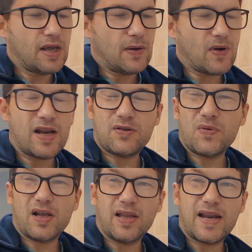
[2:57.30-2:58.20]
when it's
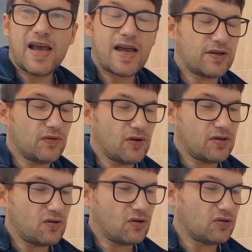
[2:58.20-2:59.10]
really dark, so
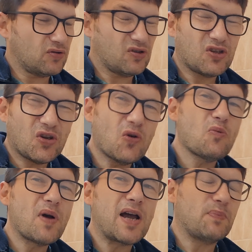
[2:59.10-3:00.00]
it's not too
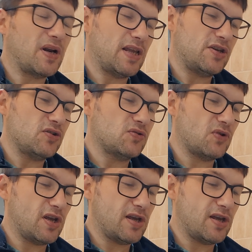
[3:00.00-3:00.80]
bad, but it just